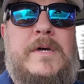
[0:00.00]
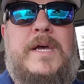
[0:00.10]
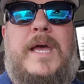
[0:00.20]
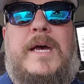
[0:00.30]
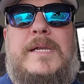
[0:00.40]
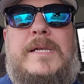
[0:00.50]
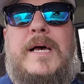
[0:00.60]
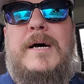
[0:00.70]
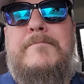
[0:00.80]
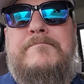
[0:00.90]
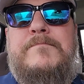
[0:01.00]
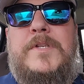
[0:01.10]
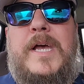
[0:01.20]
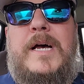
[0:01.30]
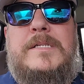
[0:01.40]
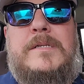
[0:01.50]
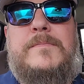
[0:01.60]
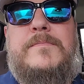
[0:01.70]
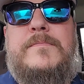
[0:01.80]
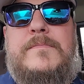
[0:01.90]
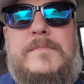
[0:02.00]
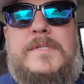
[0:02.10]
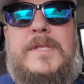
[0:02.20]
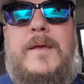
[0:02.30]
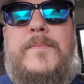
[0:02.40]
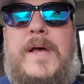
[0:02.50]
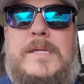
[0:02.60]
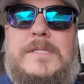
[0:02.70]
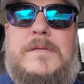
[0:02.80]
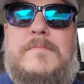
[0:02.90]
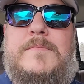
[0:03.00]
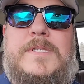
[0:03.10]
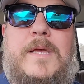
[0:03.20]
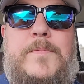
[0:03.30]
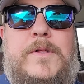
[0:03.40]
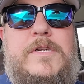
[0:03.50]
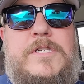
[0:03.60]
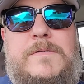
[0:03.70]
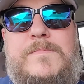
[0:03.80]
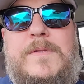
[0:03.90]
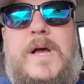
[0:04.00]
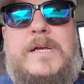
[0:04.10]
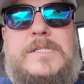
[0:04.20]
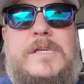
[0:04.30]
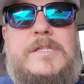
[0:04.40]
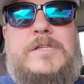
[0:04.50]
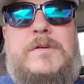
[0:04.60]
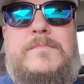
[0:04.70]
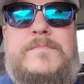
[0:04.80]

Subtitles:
And you guys, stay best, stay bullish. I'll see you soon.